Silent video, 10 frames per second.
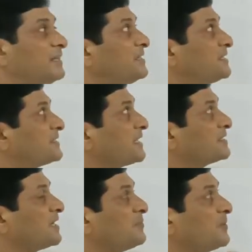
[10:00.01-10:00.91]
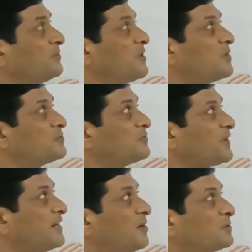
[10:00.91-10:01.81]
In this example, we have to
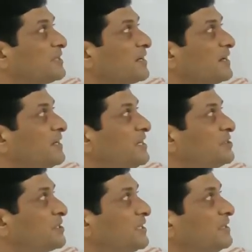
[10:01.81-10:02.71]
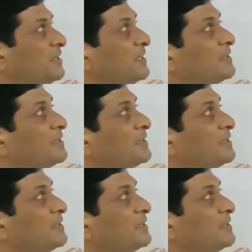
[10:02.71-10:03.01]
find out the condition